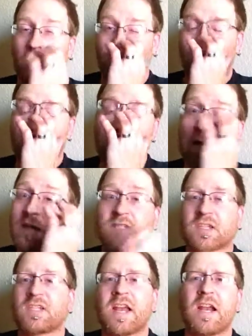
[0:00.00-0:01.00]
If you need us
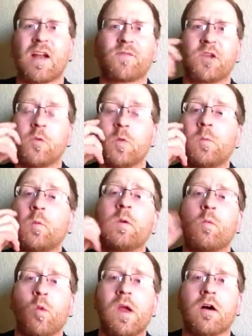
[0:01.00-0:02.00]
to stand up for you, we
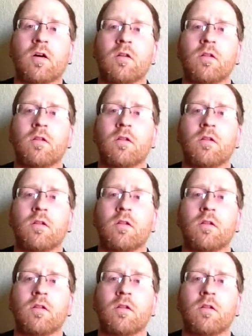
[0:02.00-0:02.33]
will.